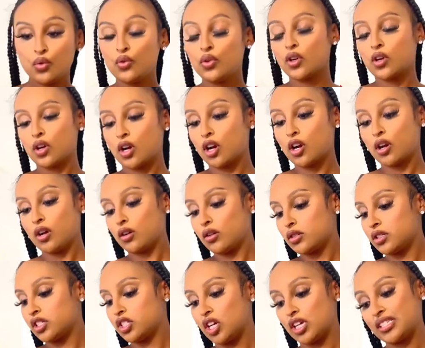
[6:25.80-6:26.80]
the
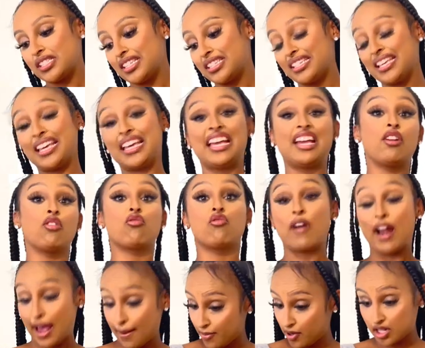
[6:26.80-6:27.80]
girls justice and
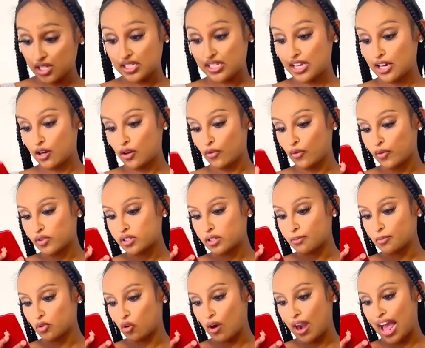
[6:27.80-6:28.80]
grab yourself some
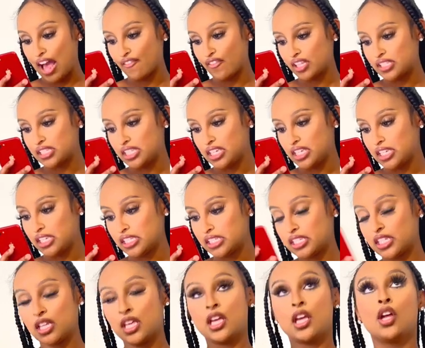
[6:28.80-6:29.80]
graphic tees.
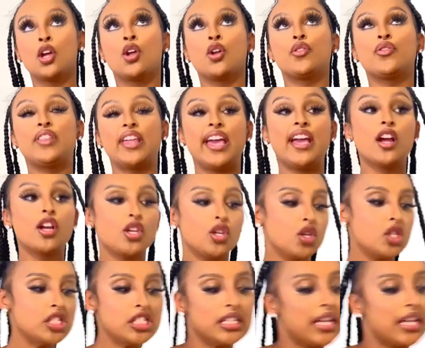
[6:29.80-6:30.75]
They are usually